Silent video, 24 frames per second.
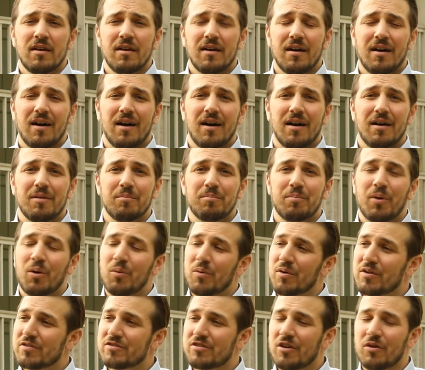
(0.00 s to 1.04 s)
But
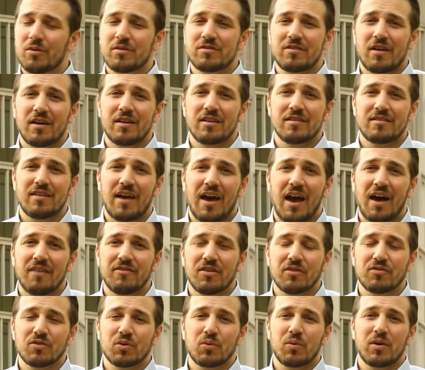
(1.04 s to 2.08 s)
we're so excited to have
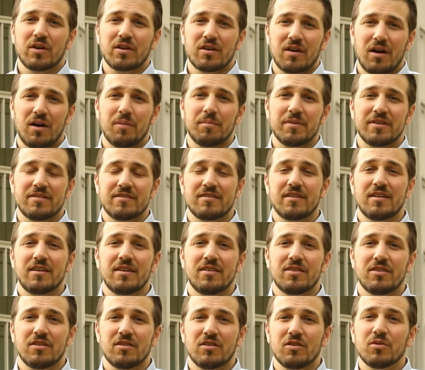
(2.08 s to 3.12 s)
everyone come and see
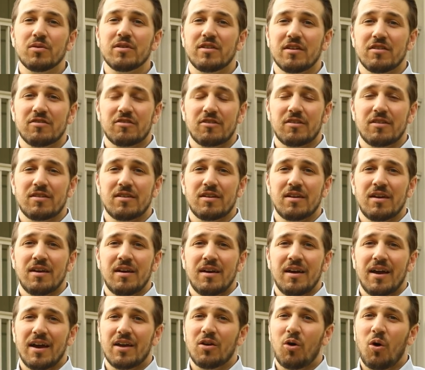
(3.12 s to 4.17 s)
the new addition
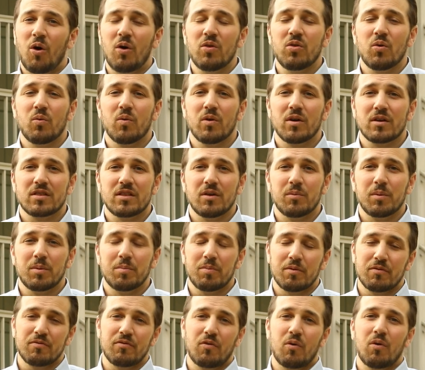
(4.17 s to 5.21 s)
and all the work that we
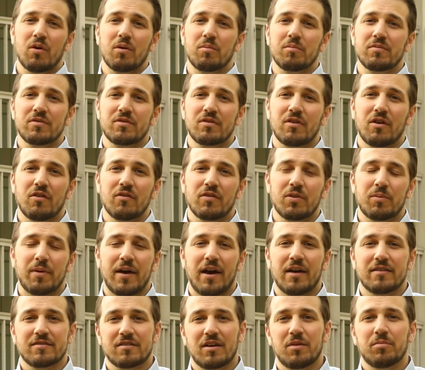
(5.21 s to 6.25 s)
performed over the
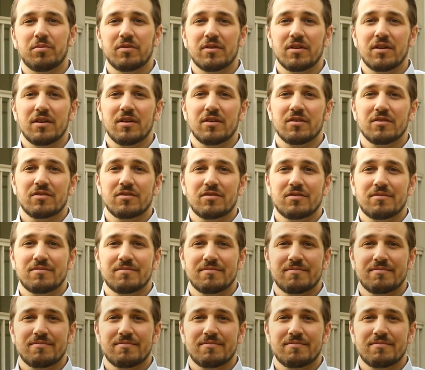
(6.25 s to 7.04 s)
past couple of years.